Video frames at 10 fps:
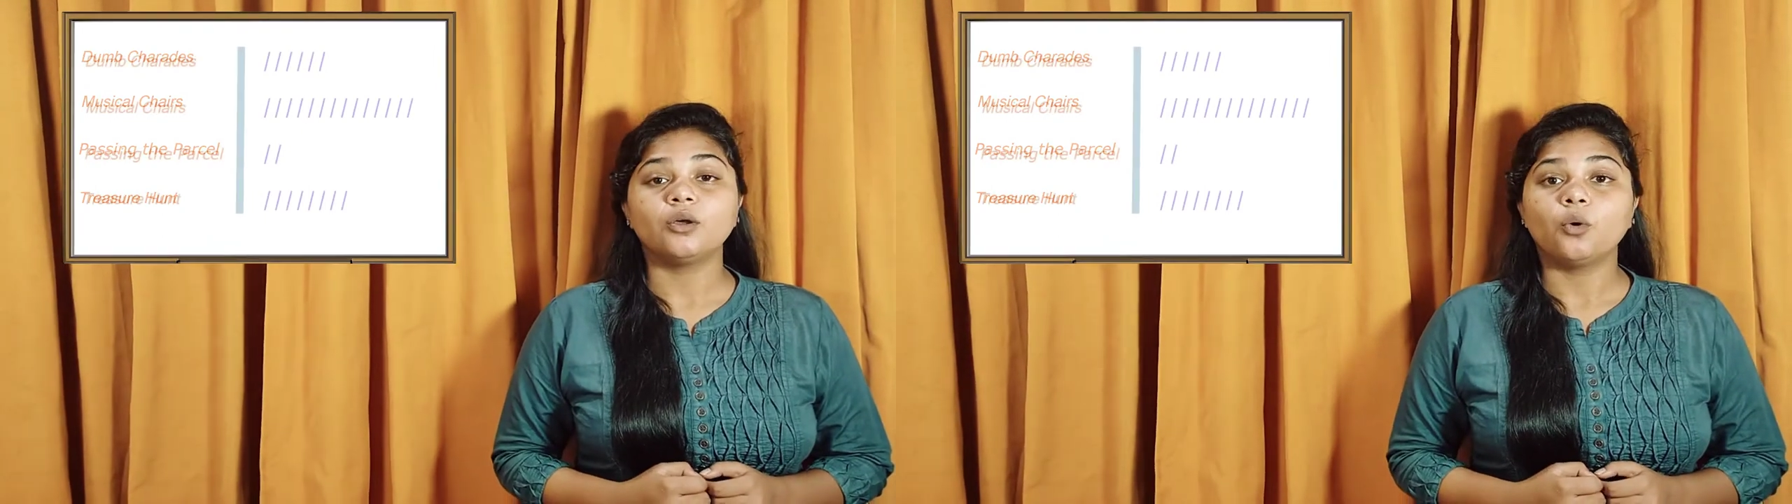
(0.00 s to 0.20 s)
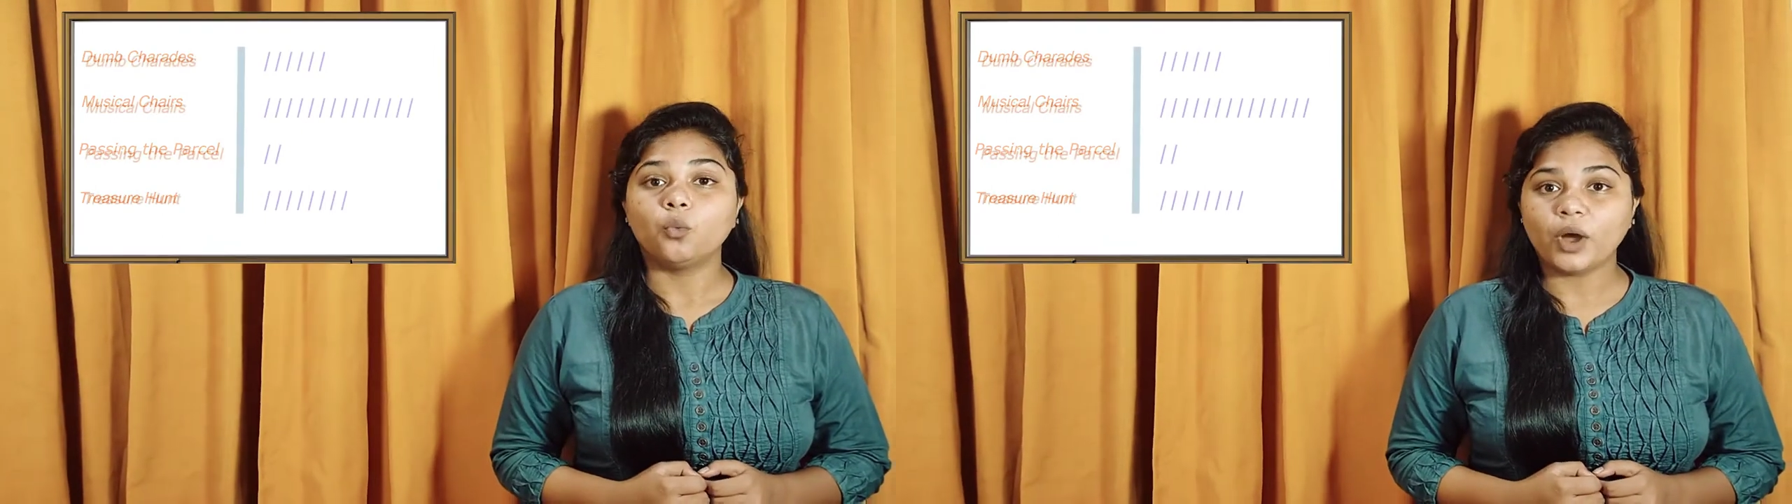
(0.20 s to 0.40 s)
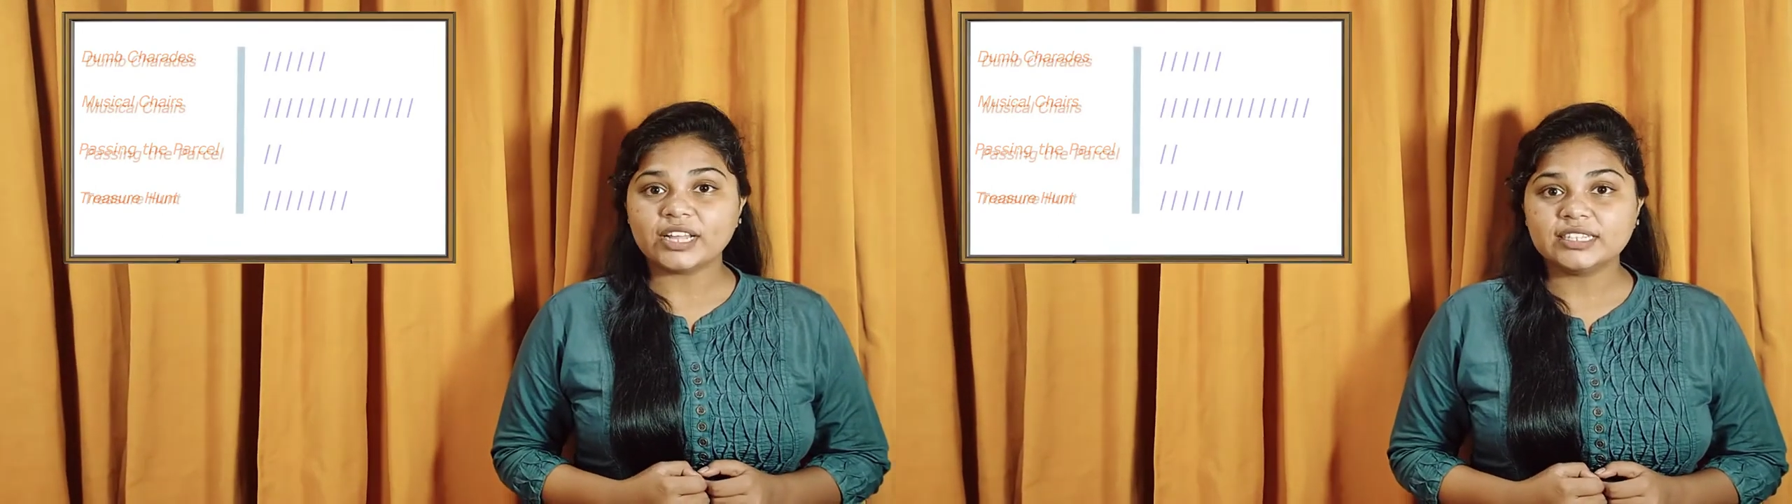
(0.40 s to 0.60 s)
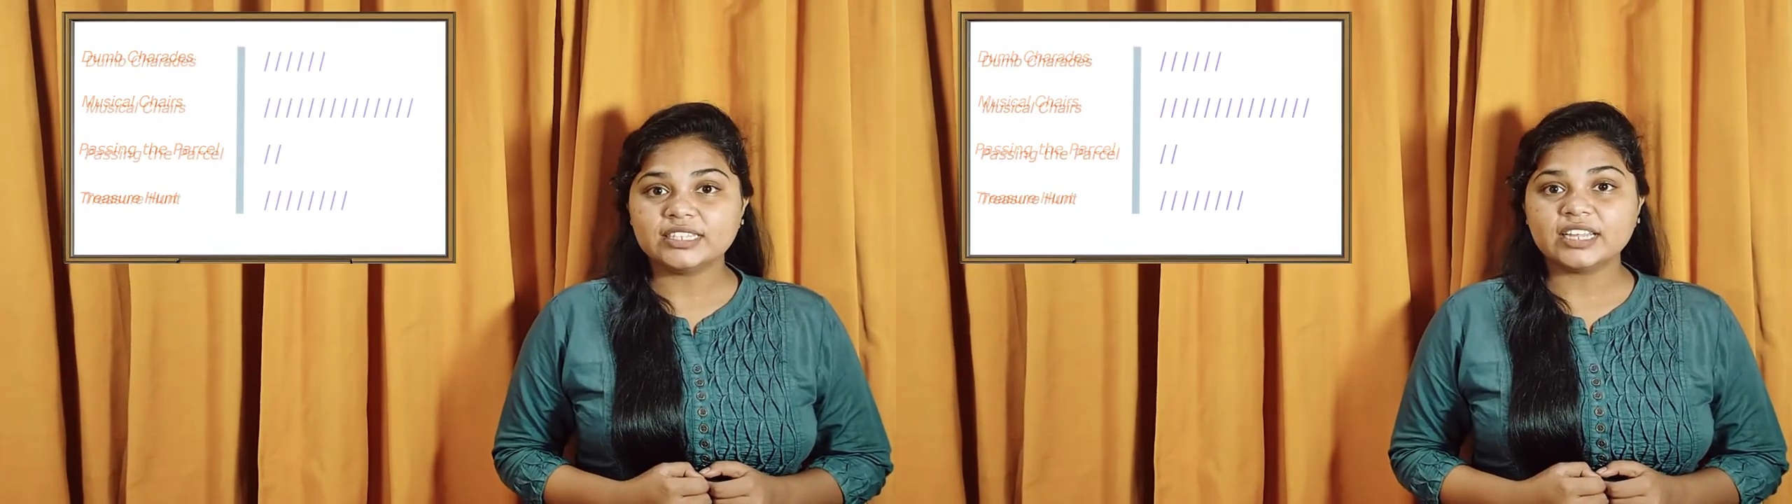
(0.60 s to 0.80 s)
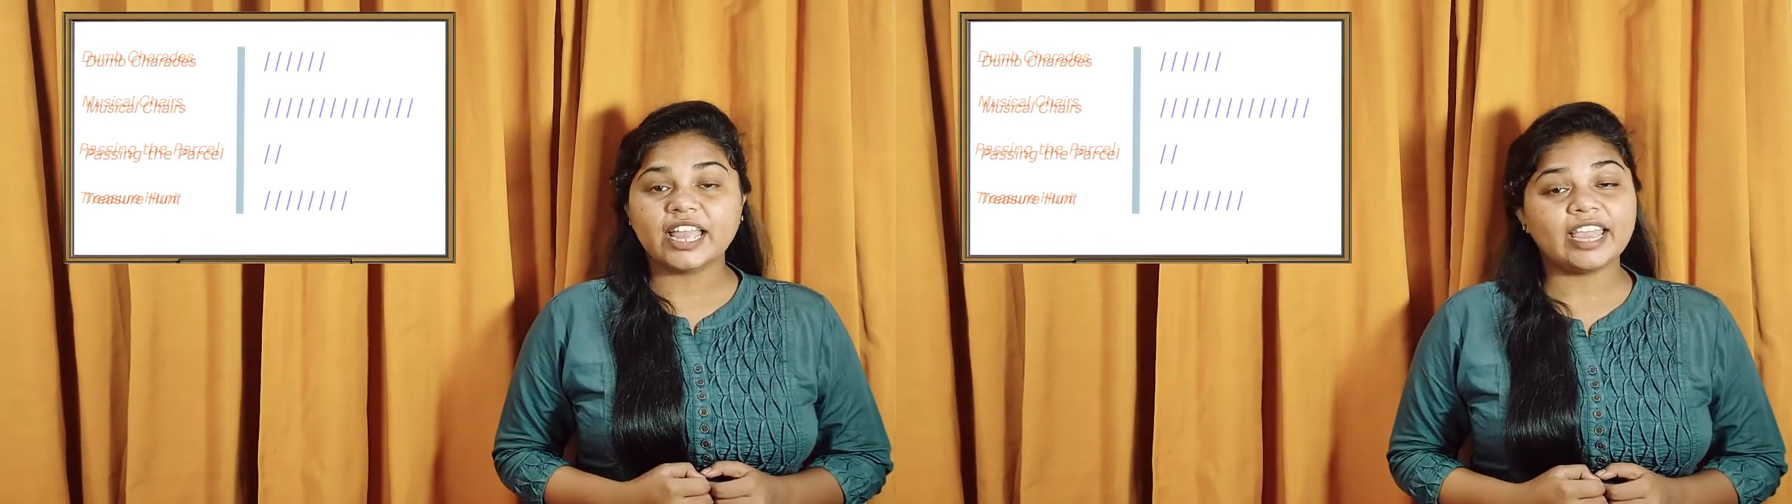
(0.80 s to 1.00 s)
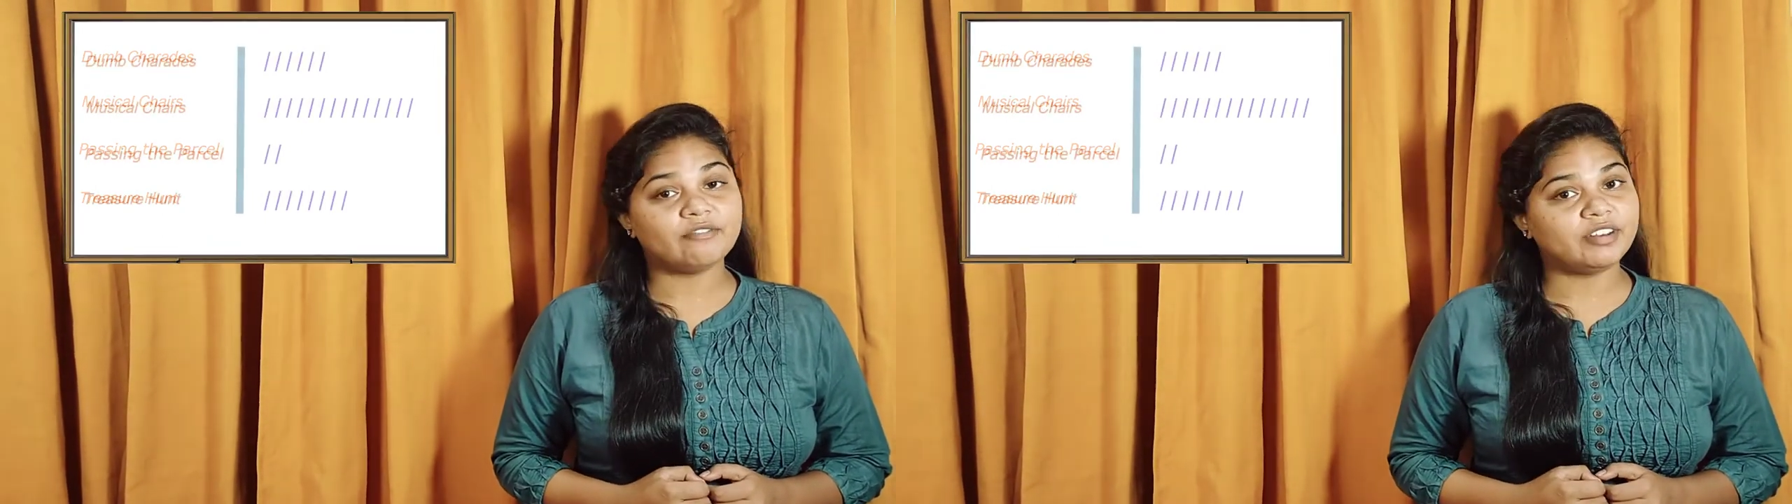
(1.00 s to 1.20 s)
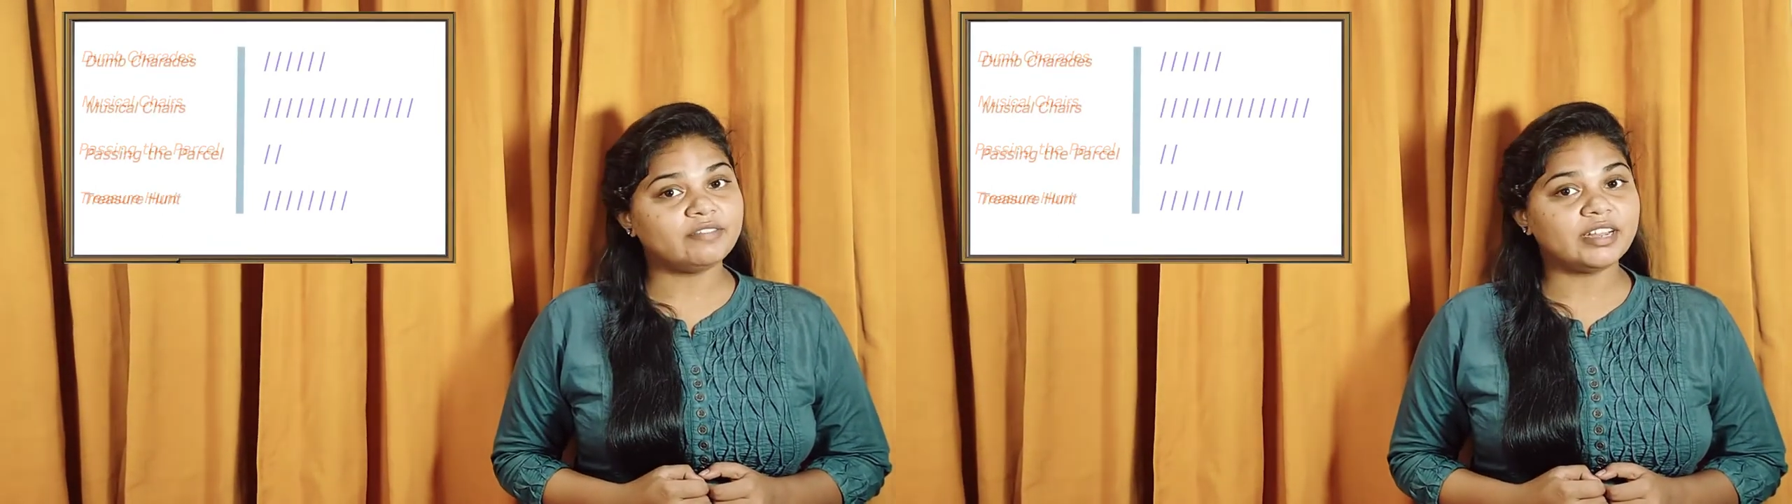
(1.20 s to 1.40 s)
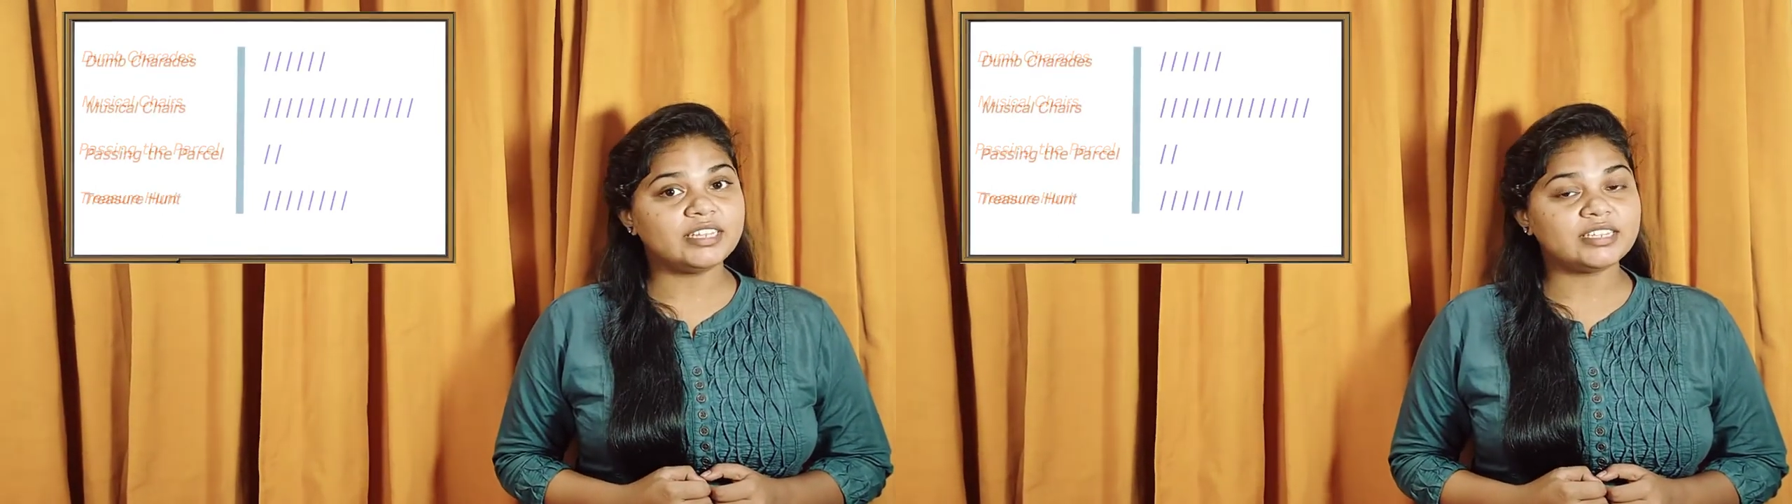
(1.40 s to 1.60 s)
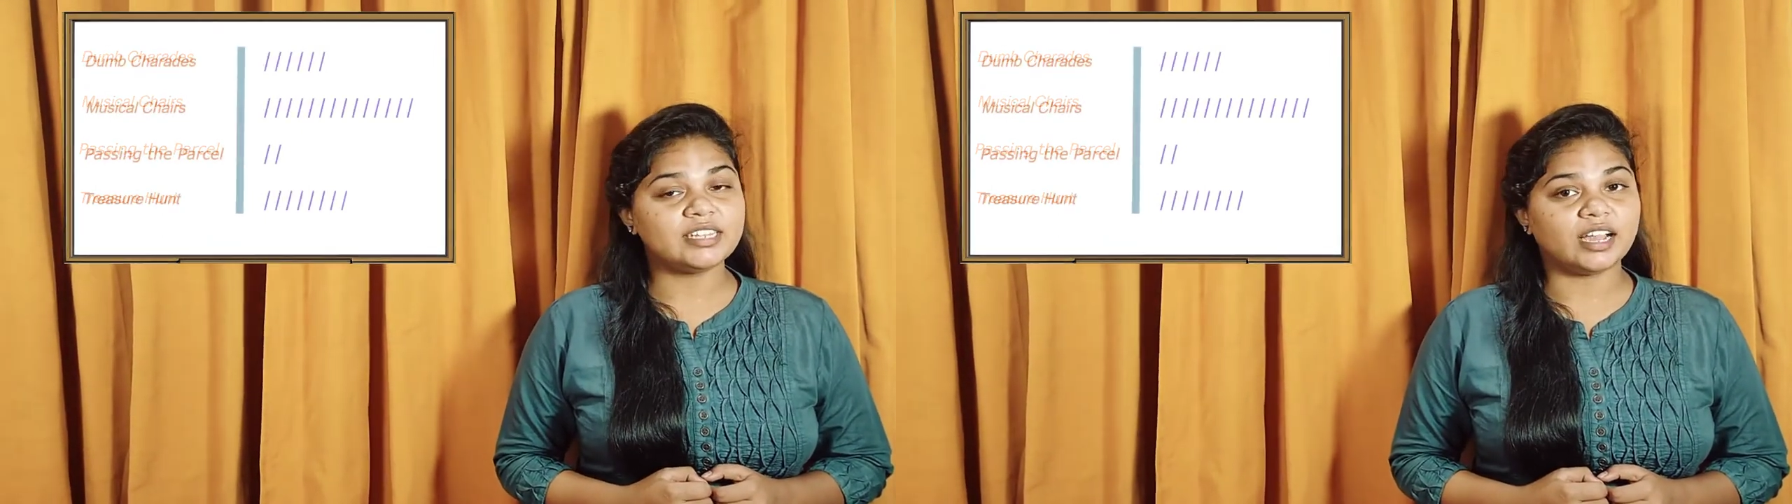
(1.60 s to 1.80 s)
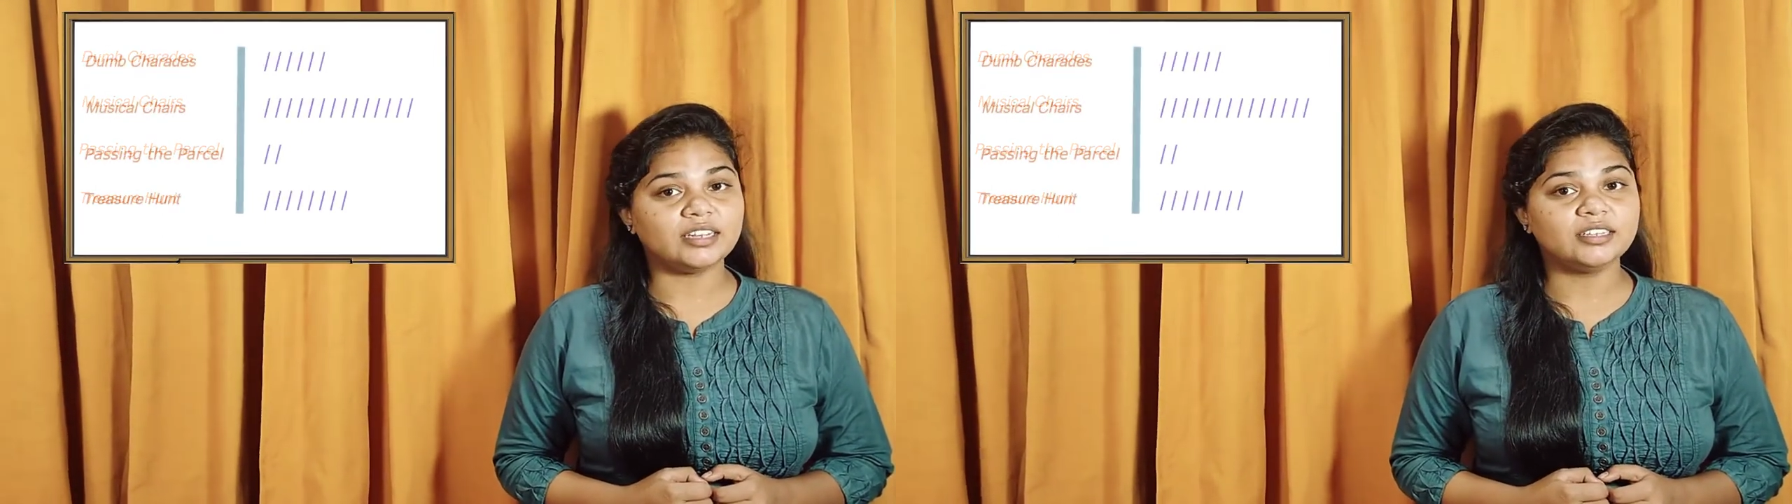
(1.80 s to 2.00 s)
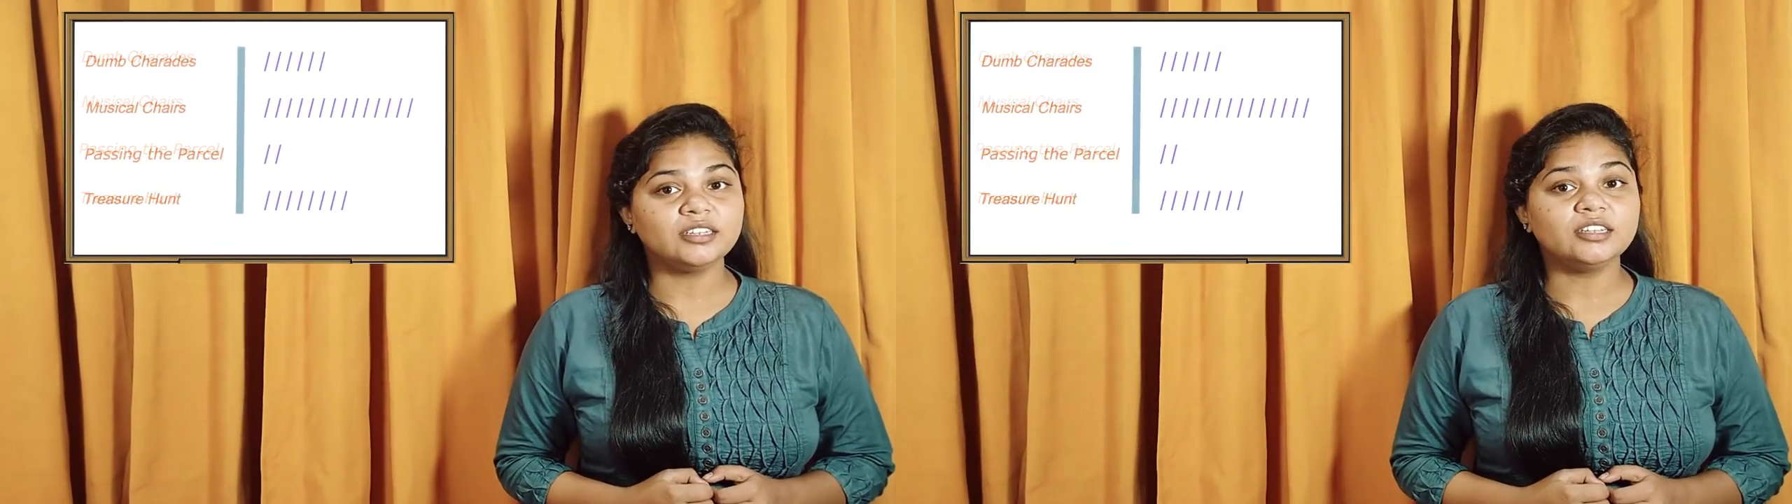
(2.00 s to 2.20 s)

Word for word: Once everyone is done,